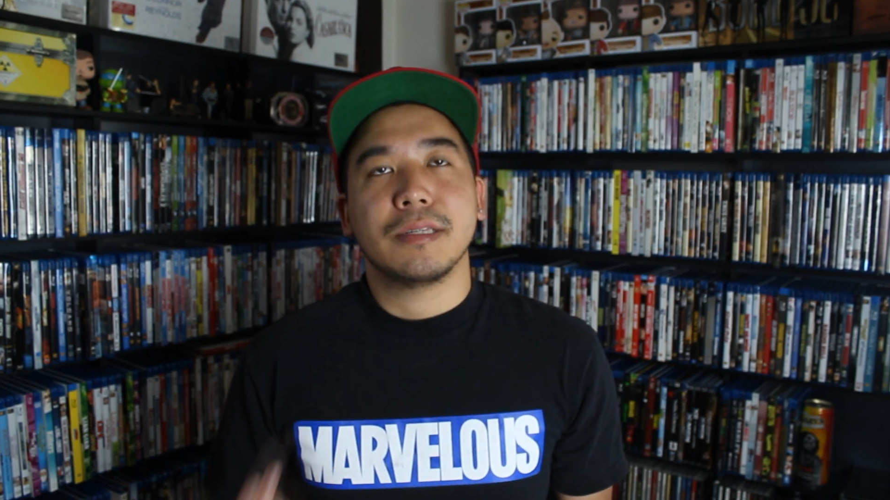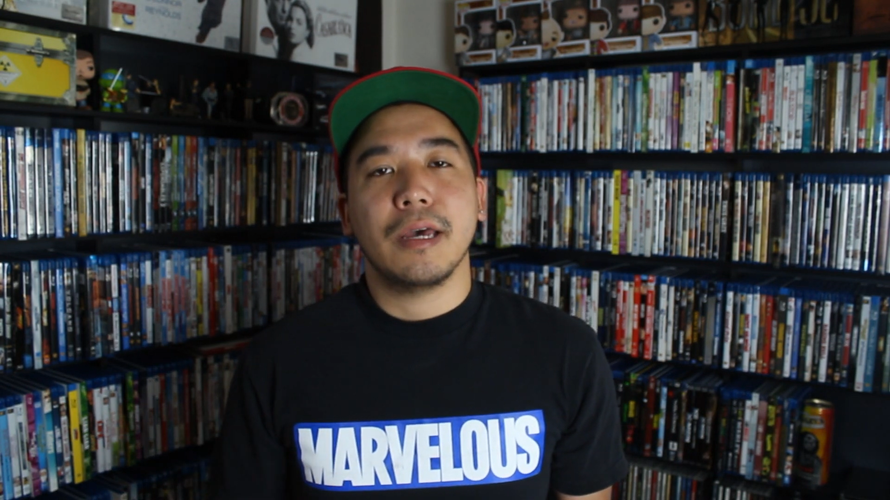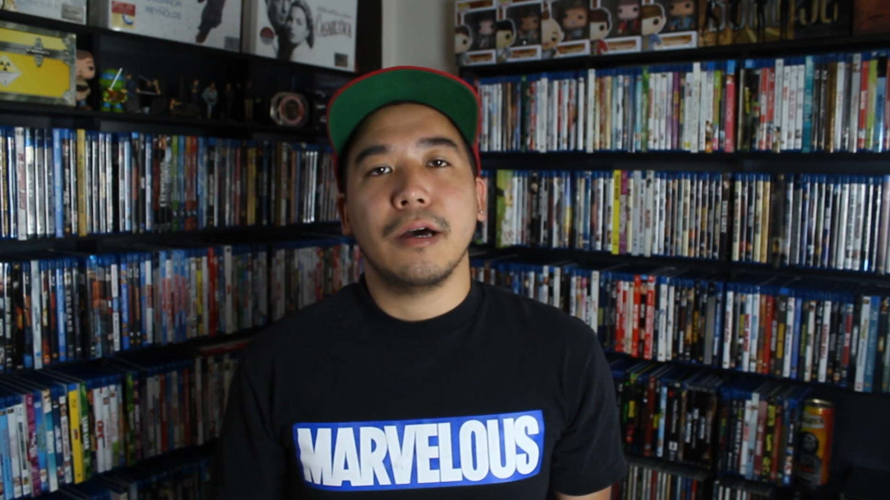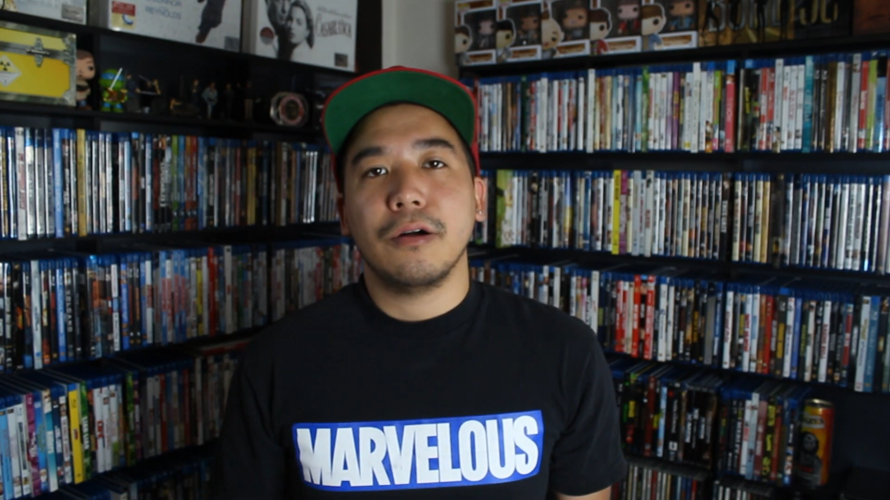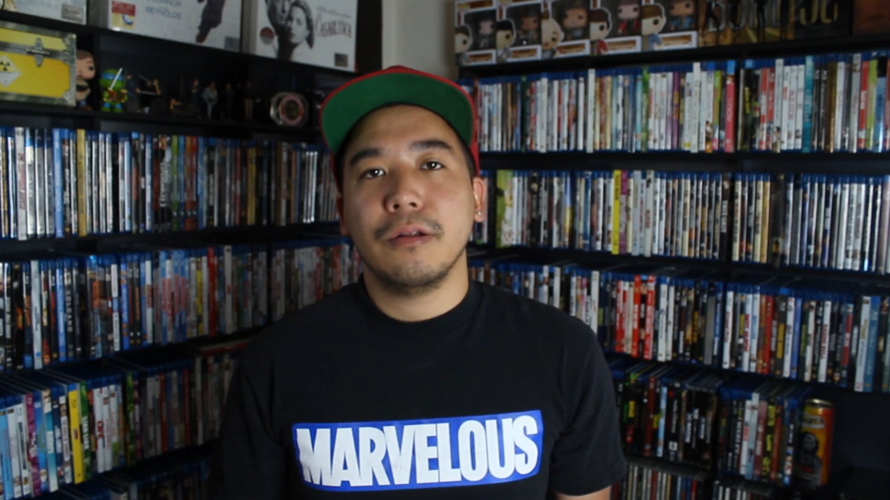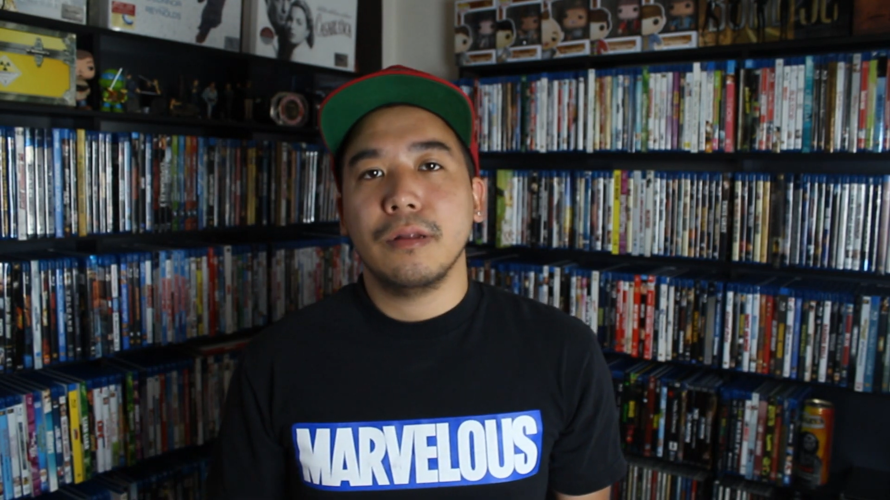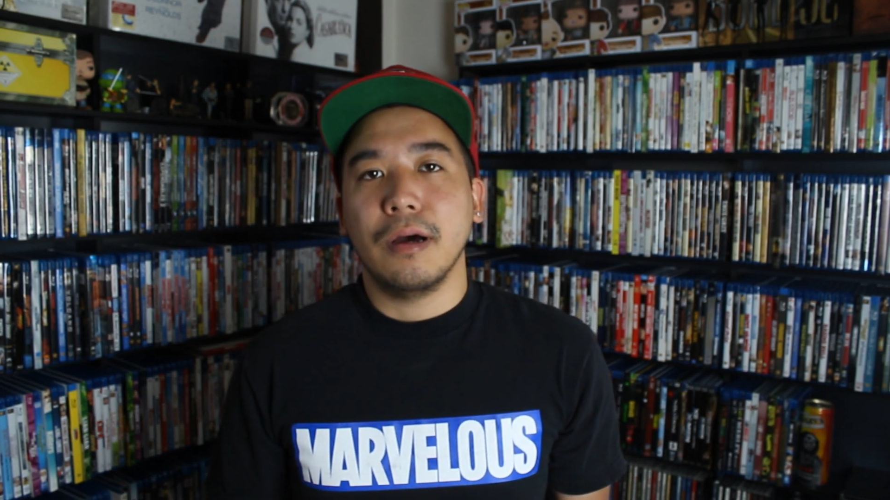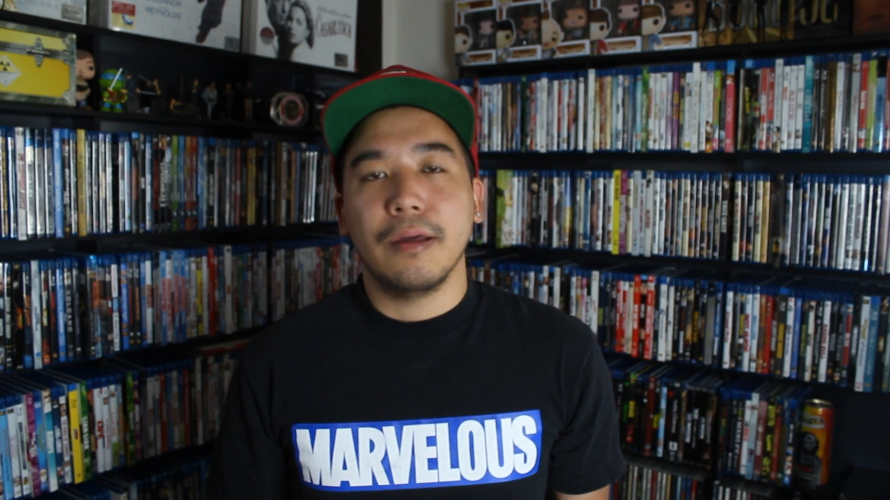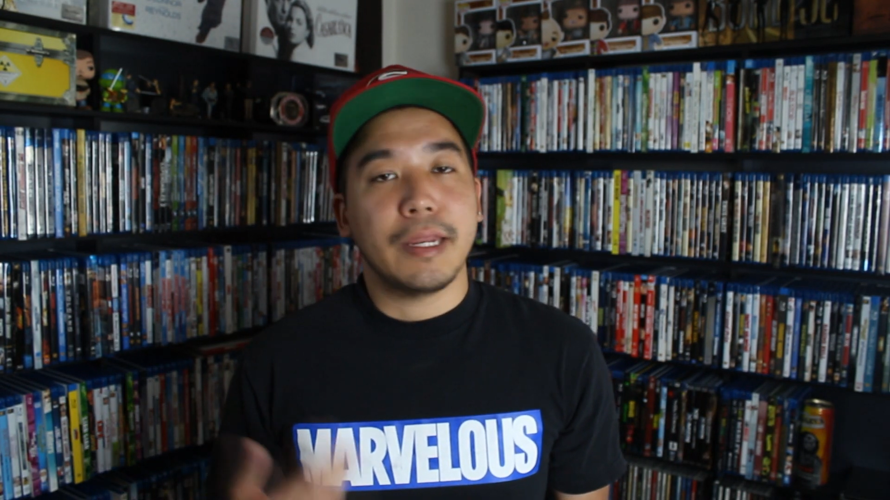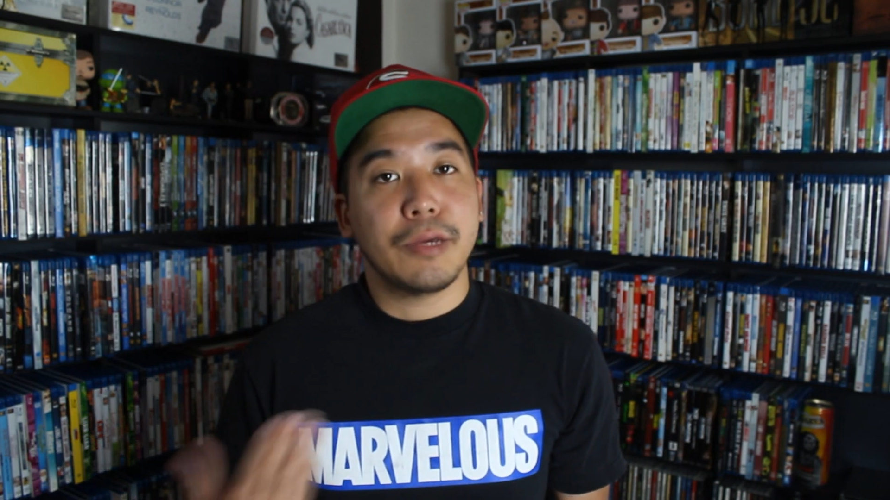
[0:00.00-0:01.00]
sale
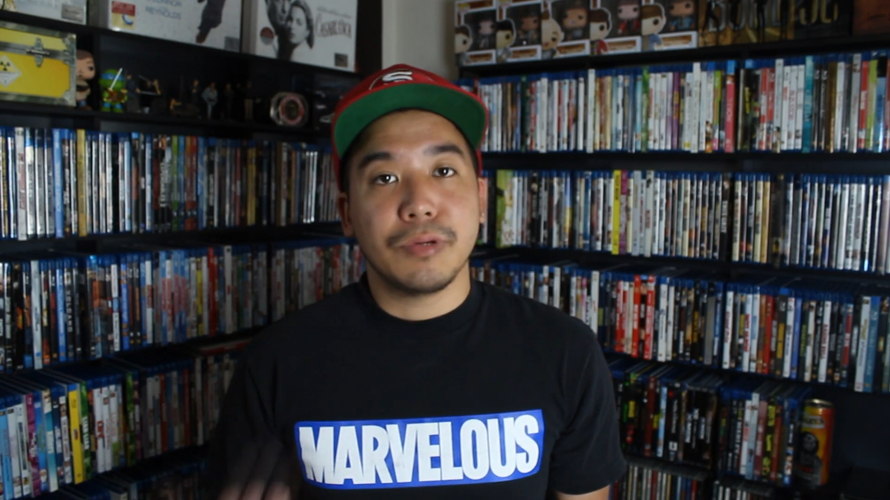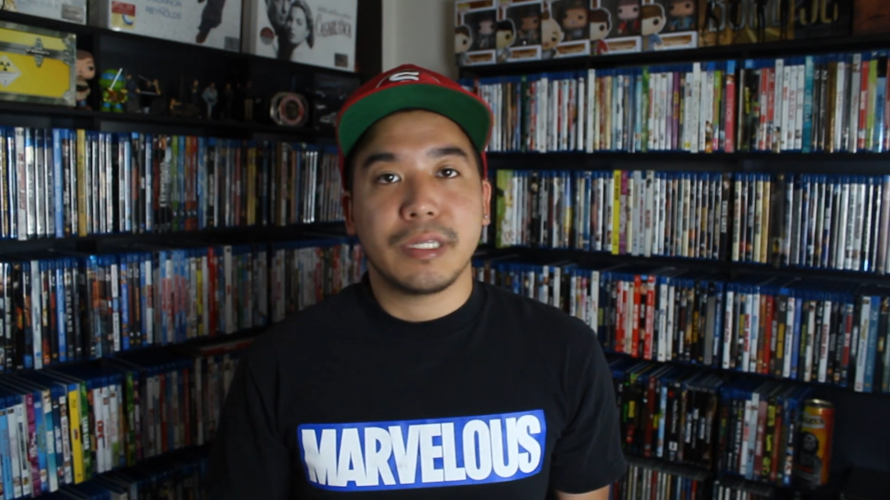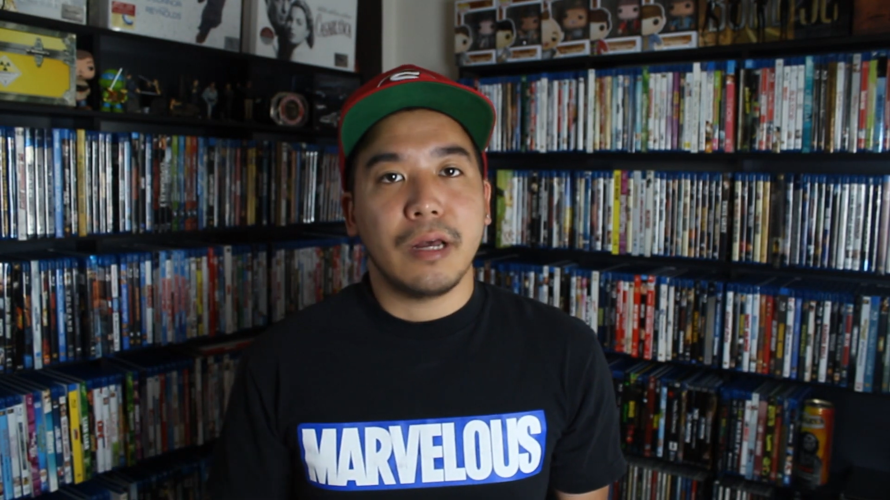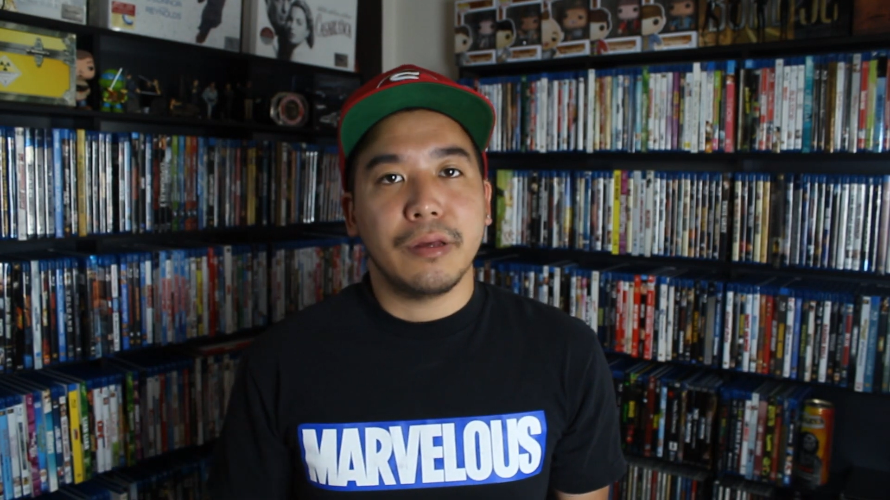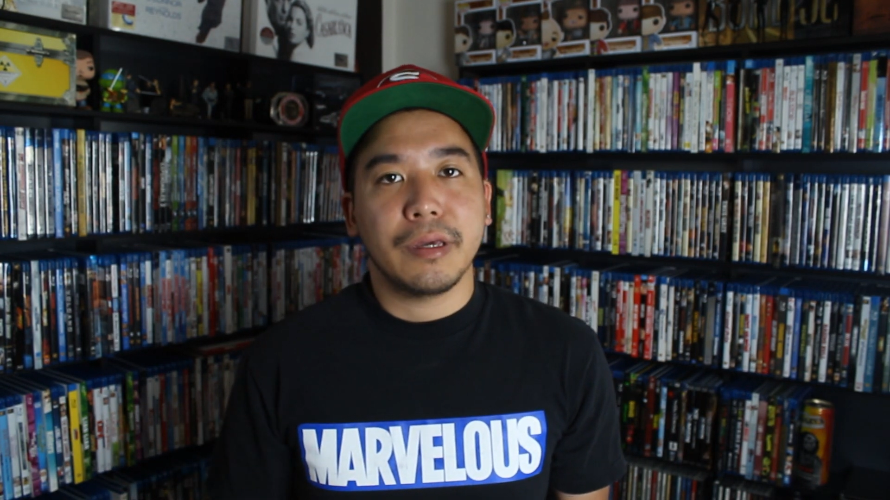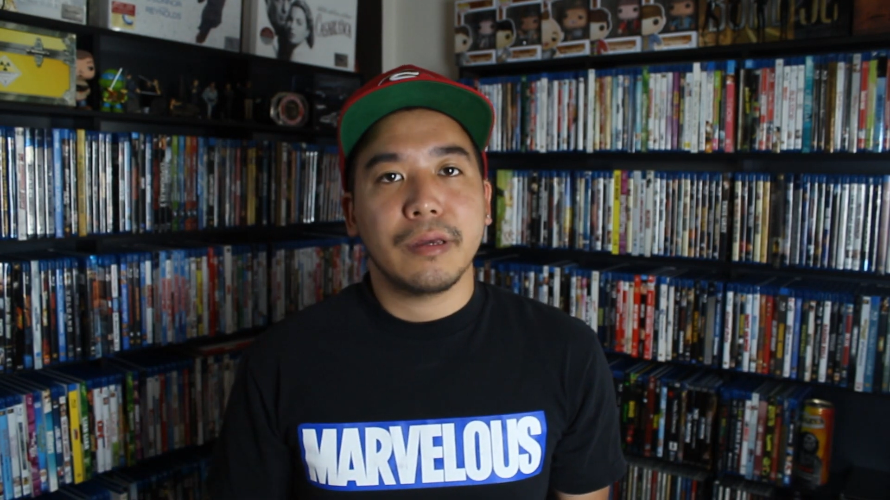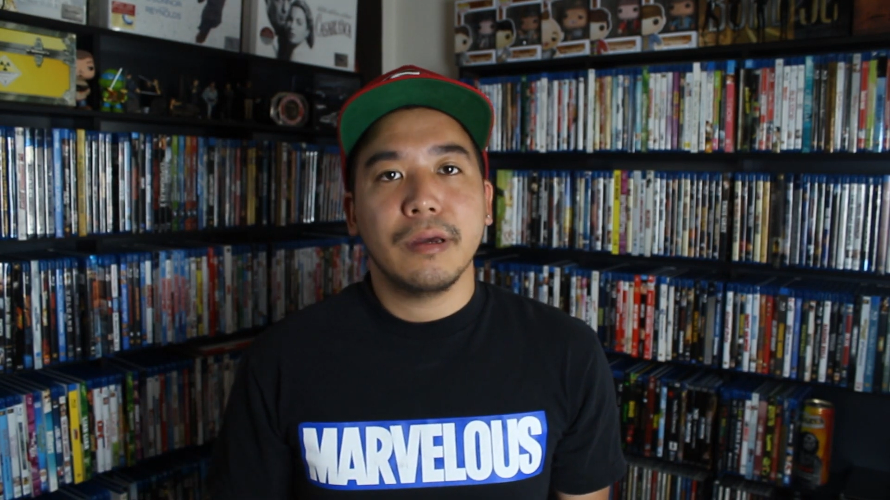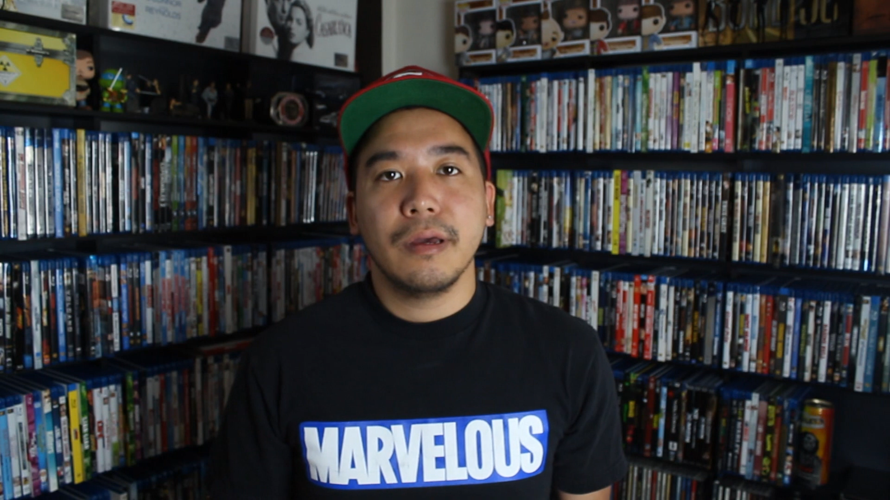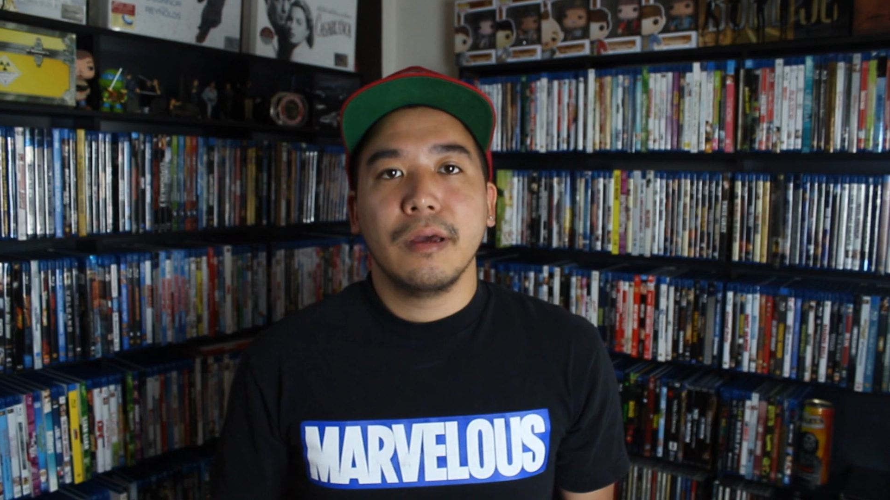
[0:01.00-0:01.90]
that he was selling,